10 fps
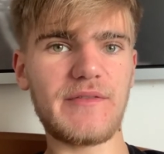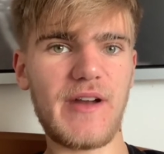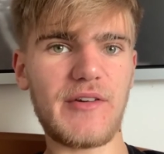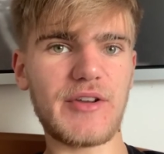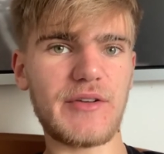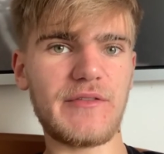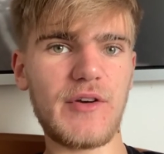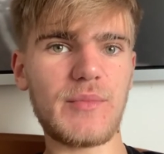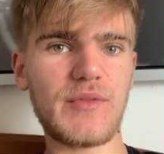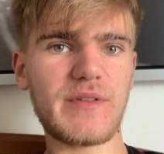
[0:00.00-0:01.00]
very good
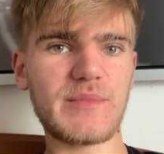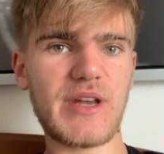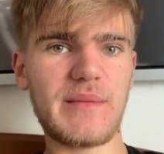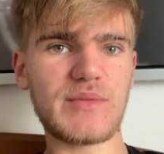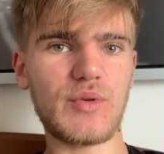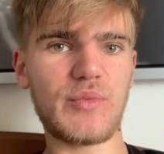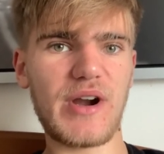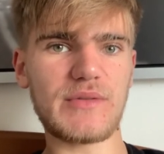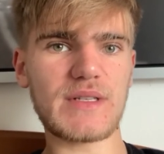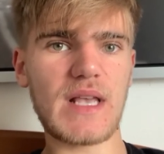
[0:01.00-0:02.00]
football from James
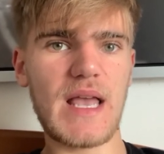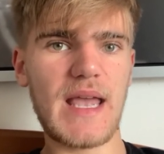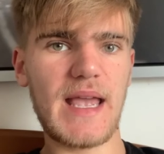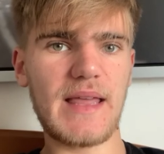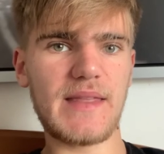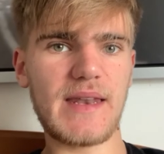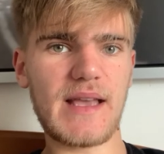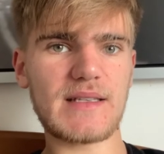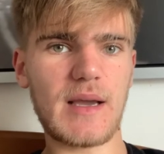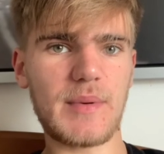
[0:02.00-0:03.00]
Ward-Prowse in the
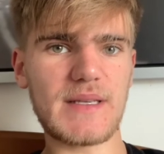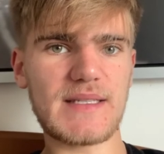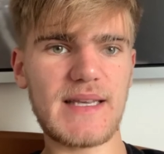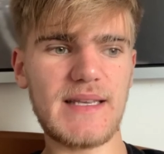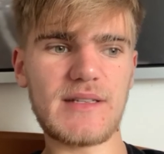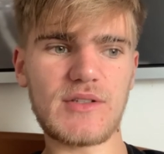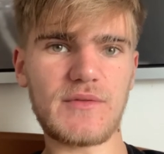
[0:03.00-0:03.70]
next couple of seasons.